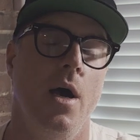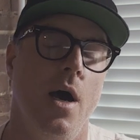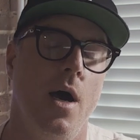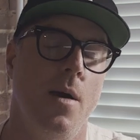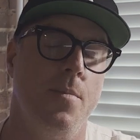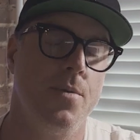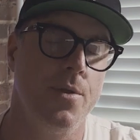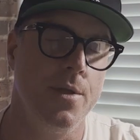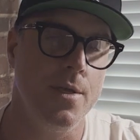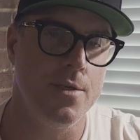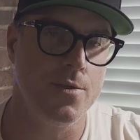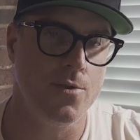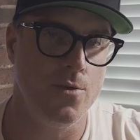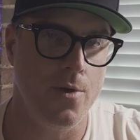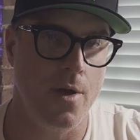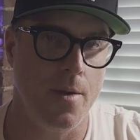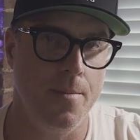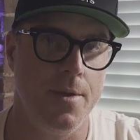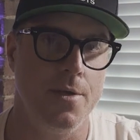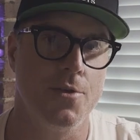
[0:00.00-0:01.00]
uh, please
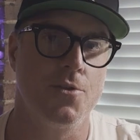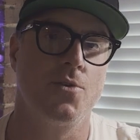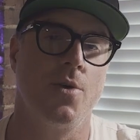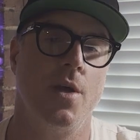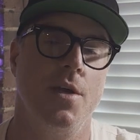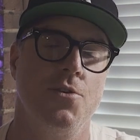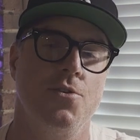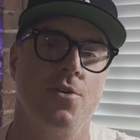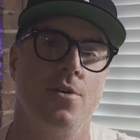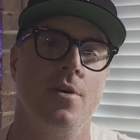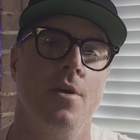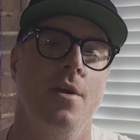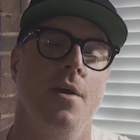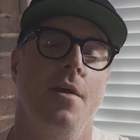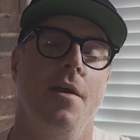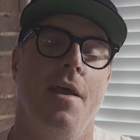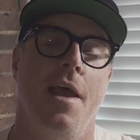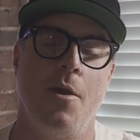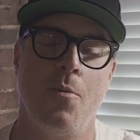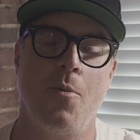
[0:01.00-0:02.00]
do not be a stranger
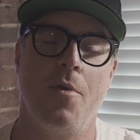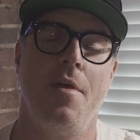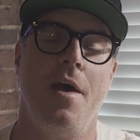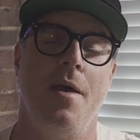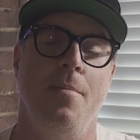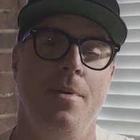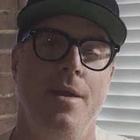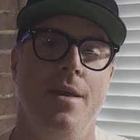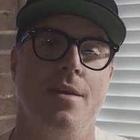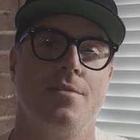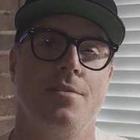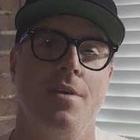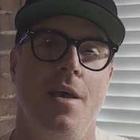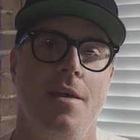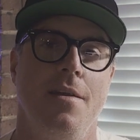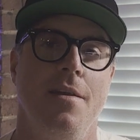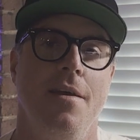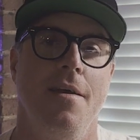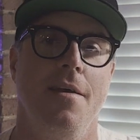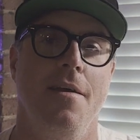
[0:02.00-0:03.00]
and with that being
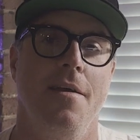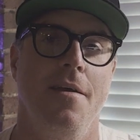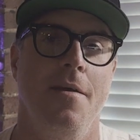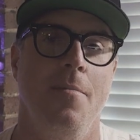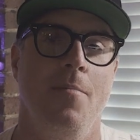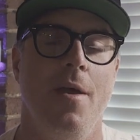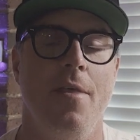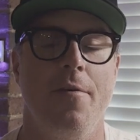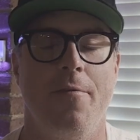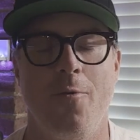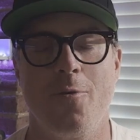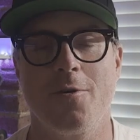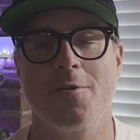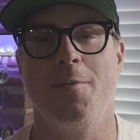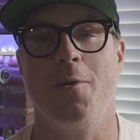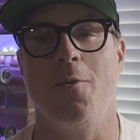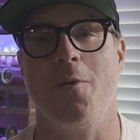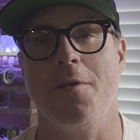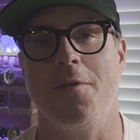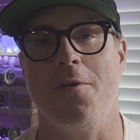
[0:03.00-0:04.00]
said may the force
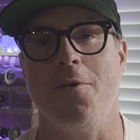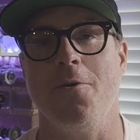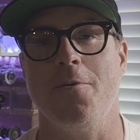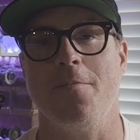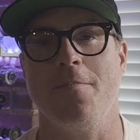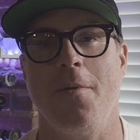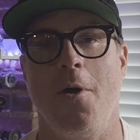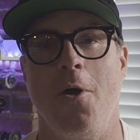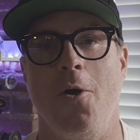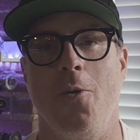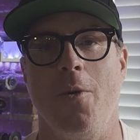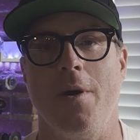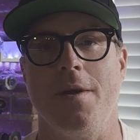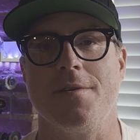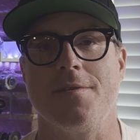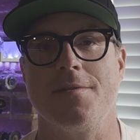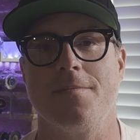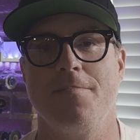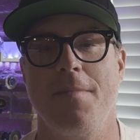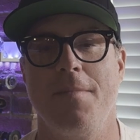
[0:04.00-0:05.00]
be with you always